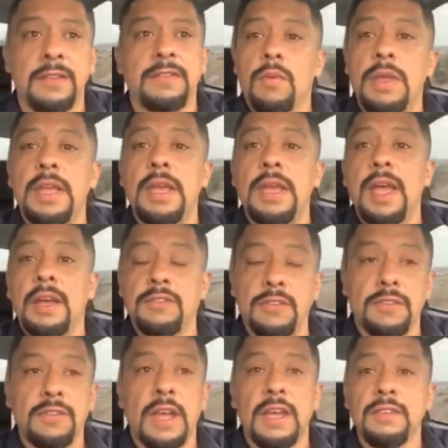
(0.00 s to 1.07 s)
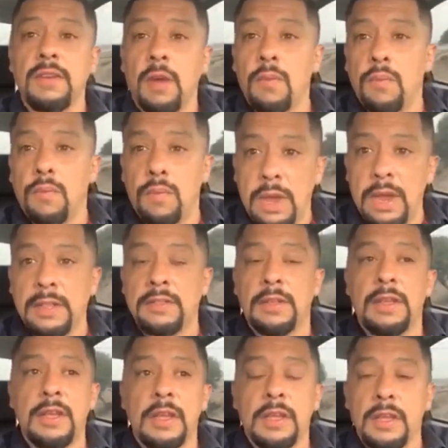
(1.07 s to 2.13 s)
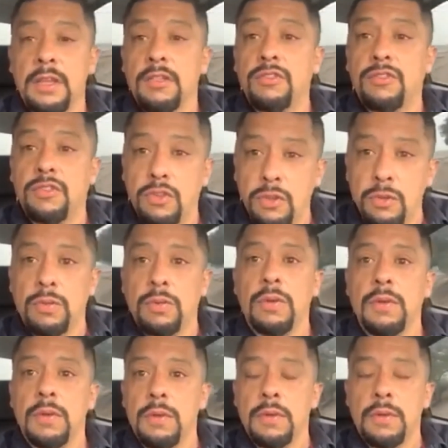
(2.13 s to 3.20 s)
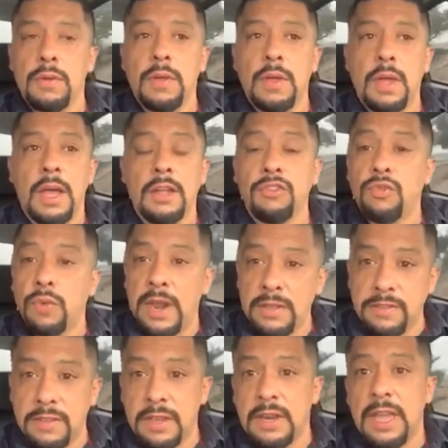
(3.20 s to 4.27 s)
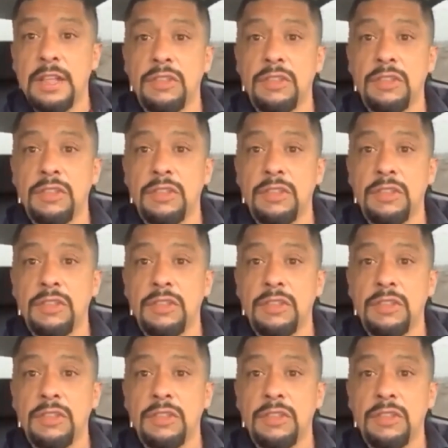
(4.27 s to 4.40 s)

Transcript: and Article 11 says we exercise our right to